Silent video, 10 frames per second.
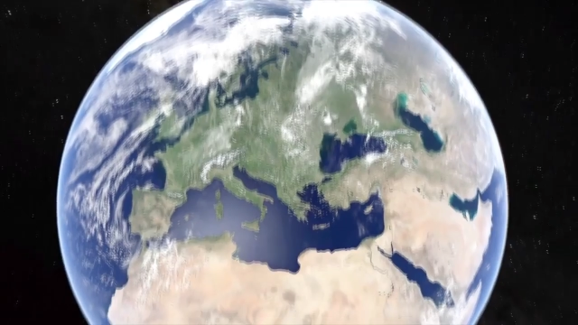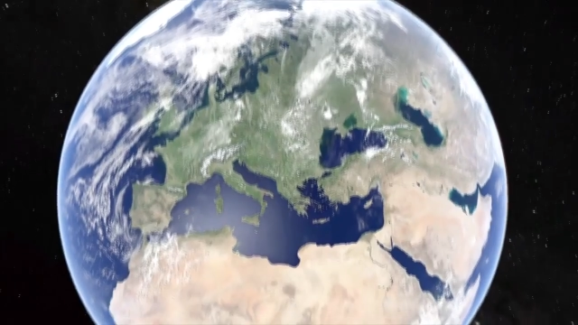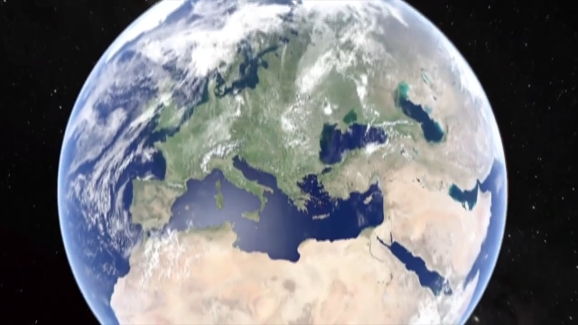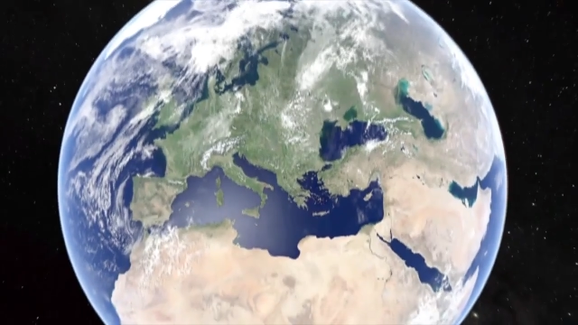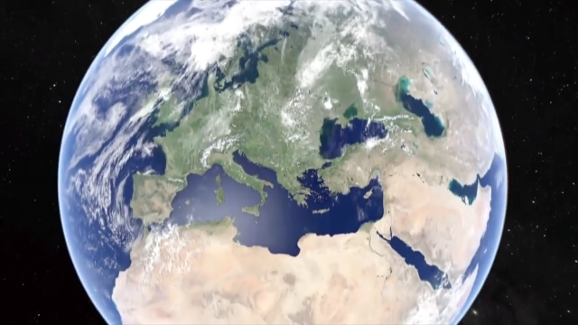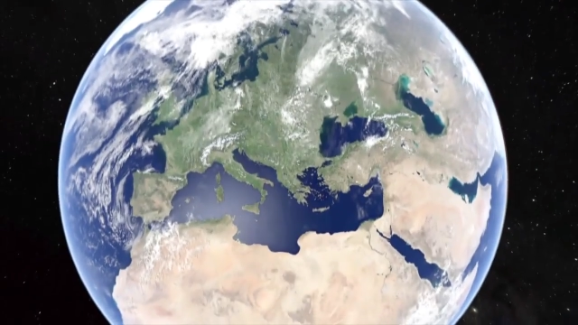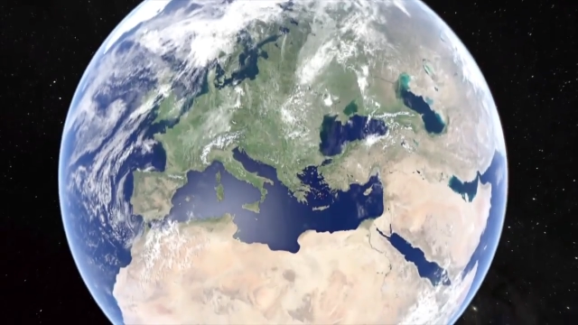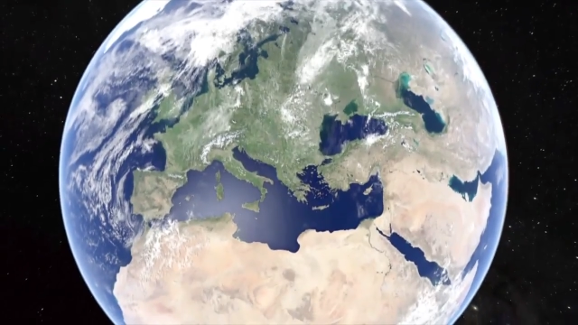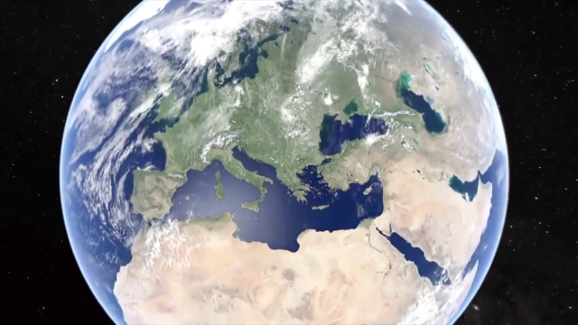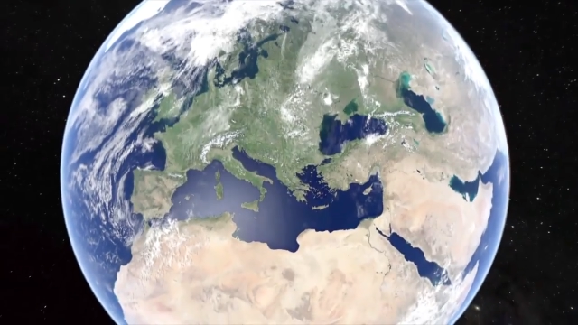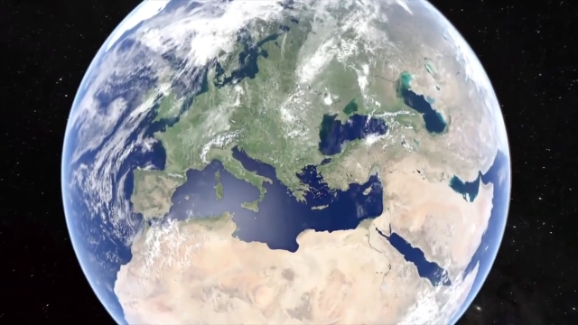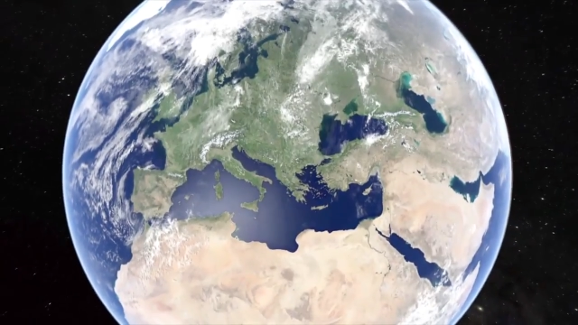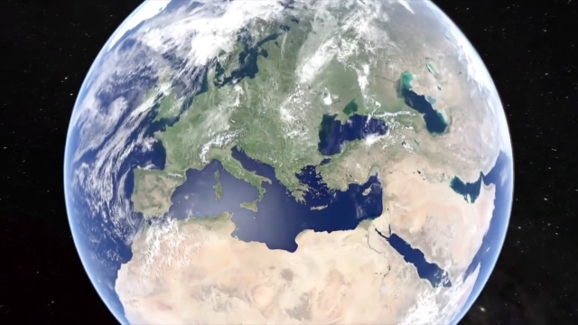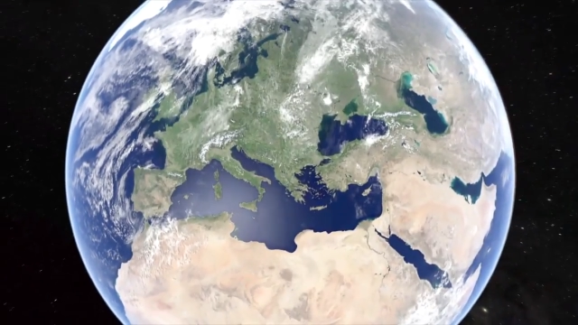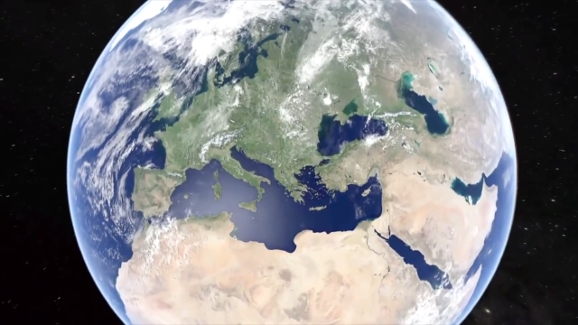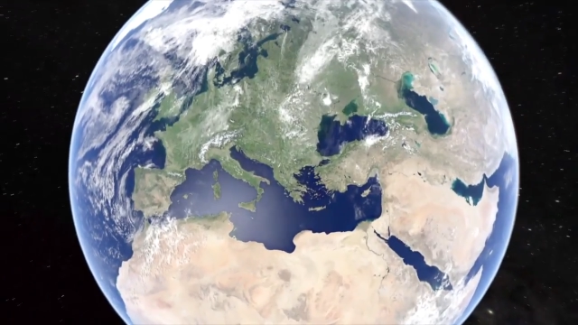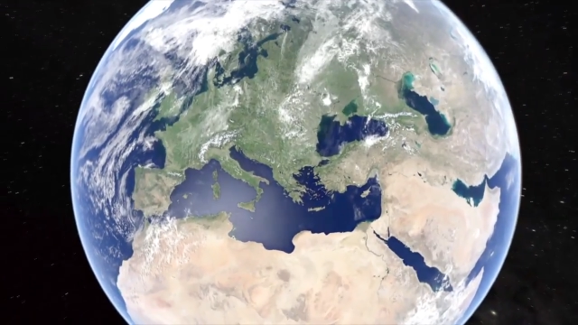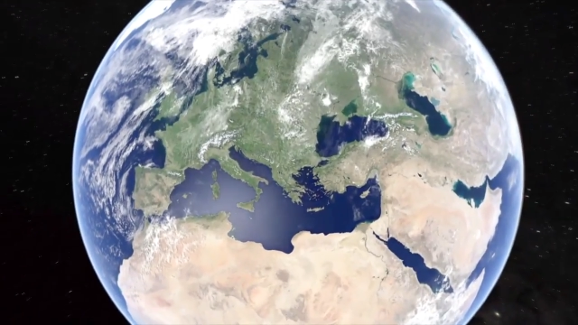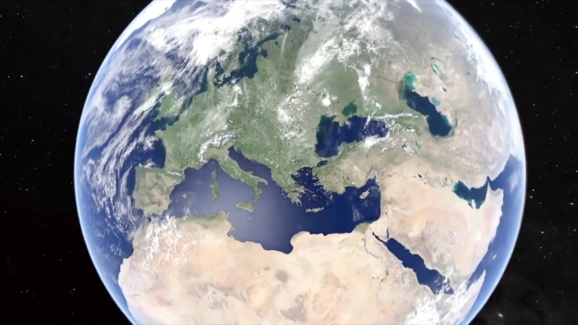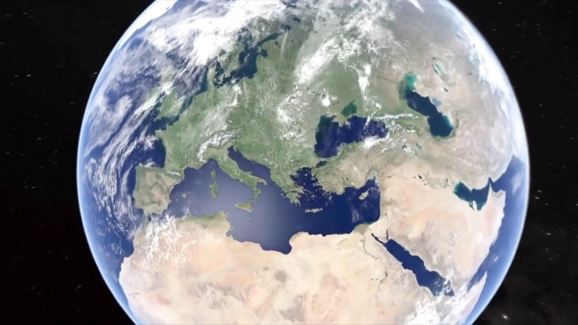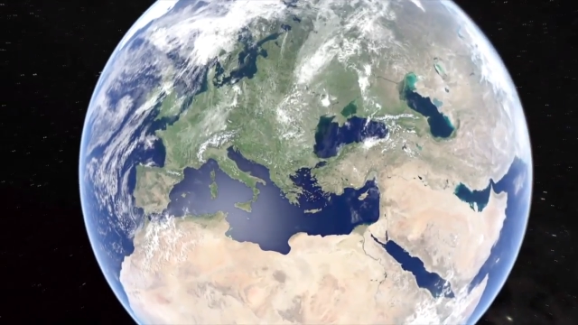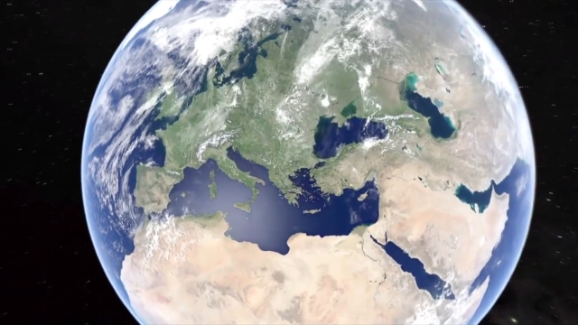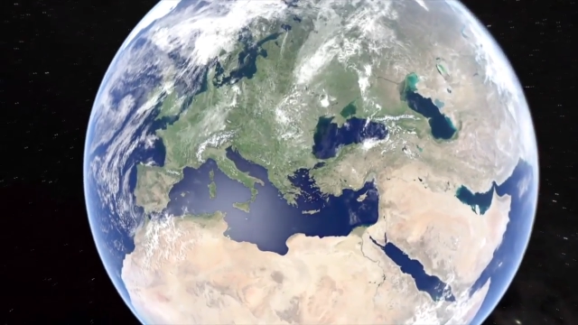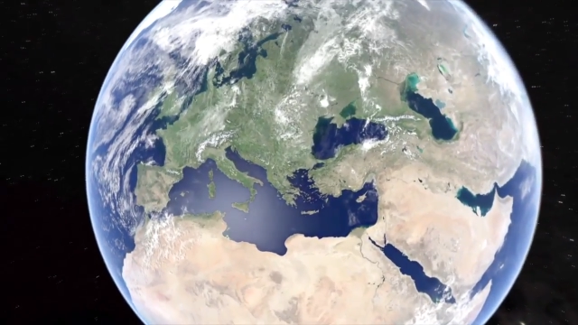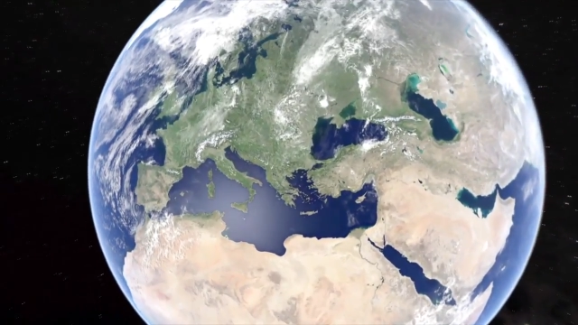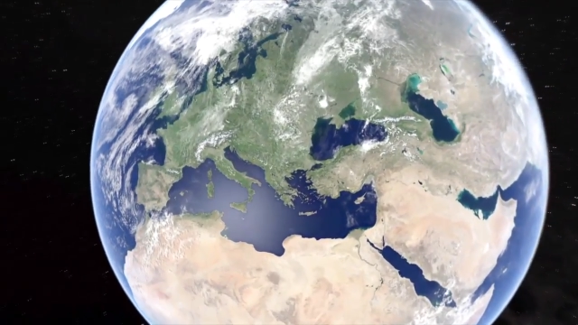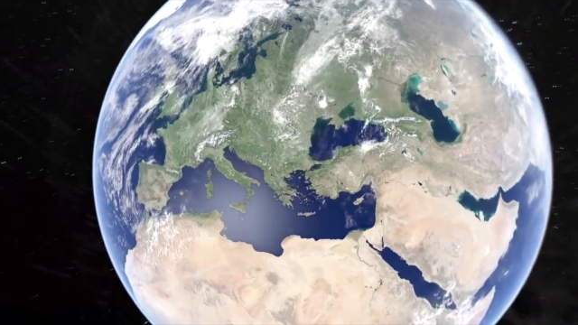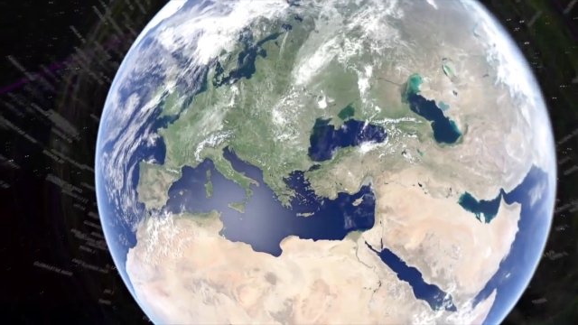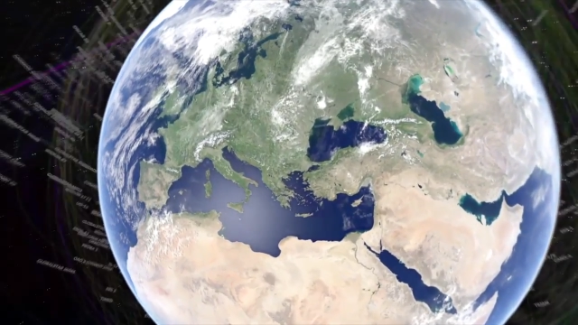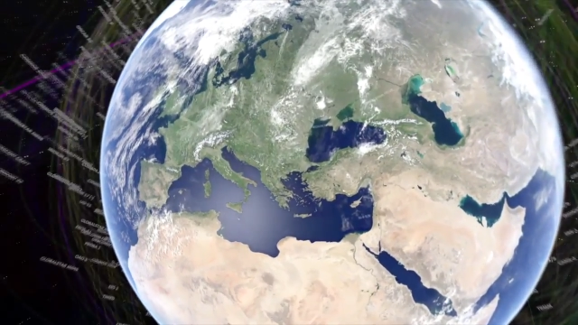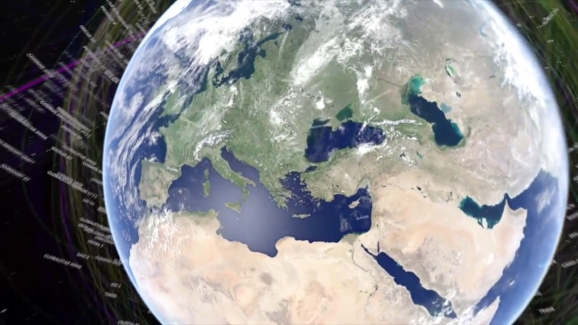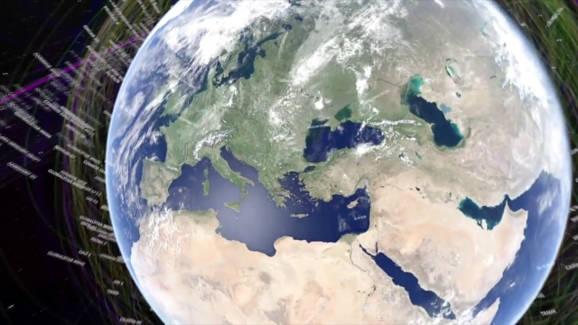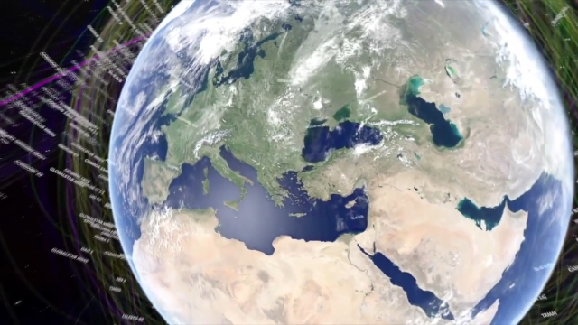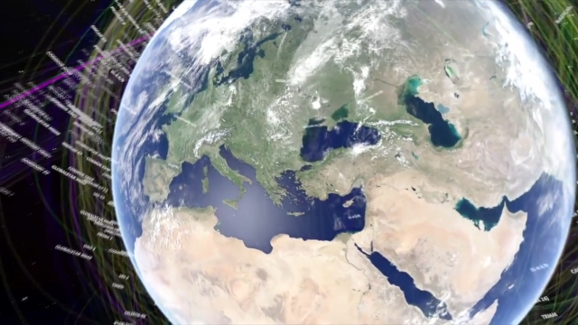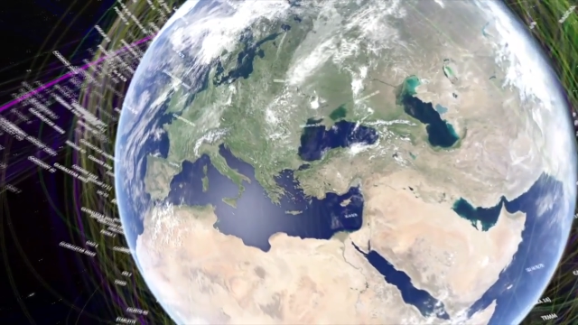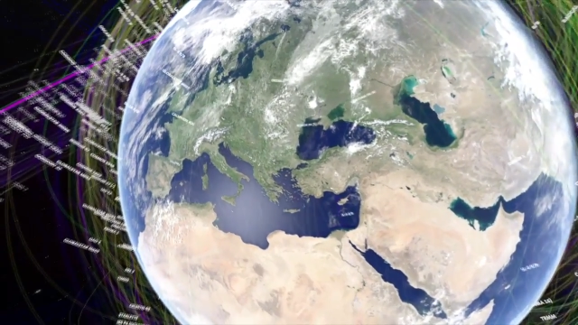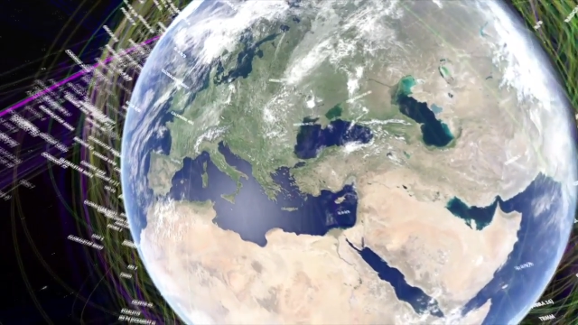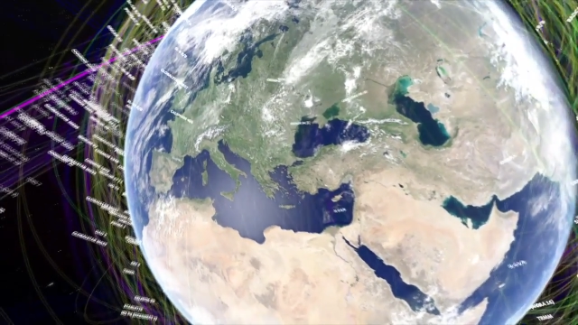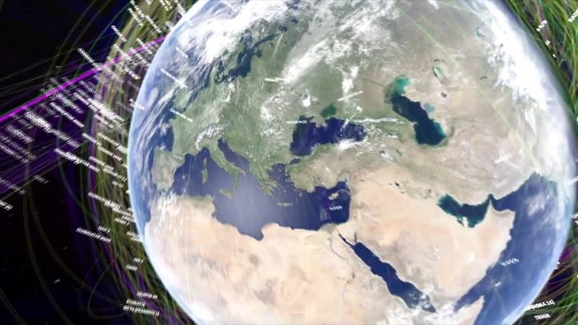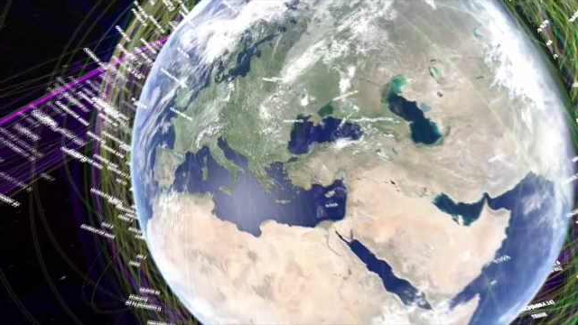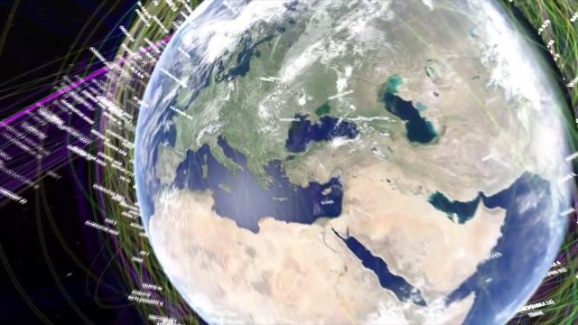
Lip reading: (no speaker visible)